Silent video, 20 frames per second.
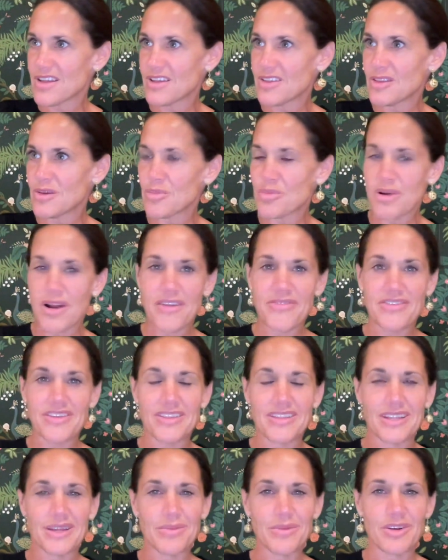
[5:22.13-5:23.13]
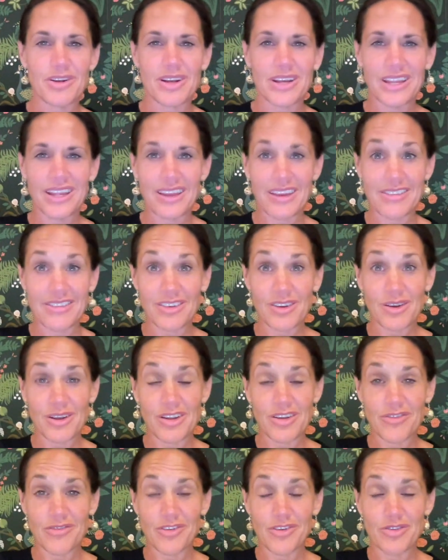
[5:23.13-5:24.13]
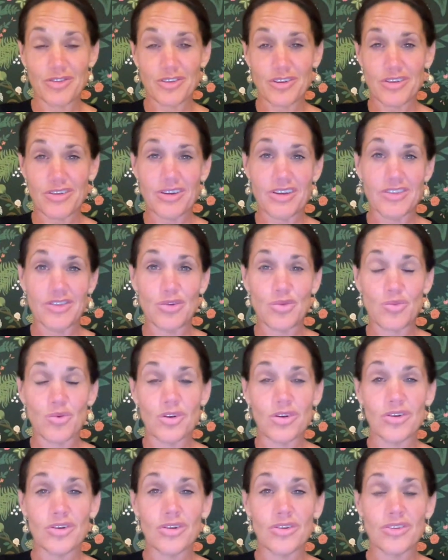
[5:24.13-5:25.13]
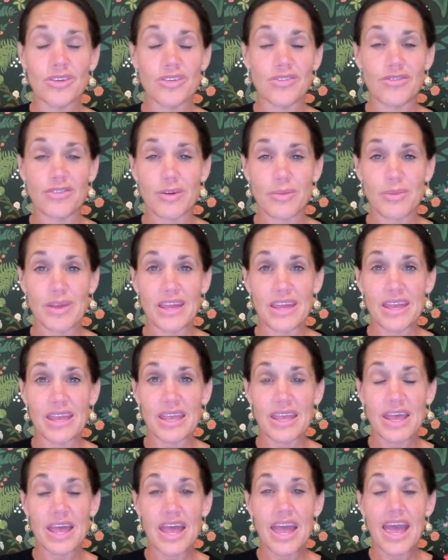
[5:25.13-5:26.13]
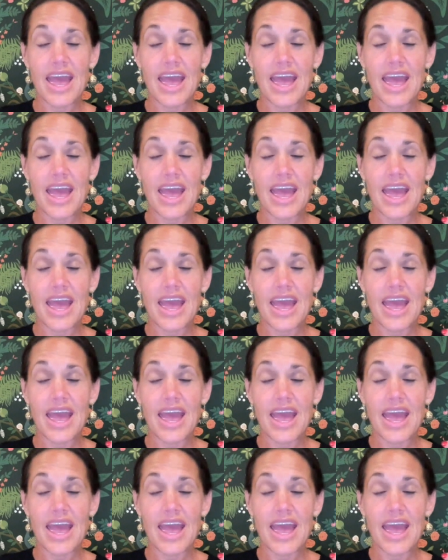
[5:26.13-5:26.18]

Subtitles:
the profit that I'm creating as a greater future in the world and for me,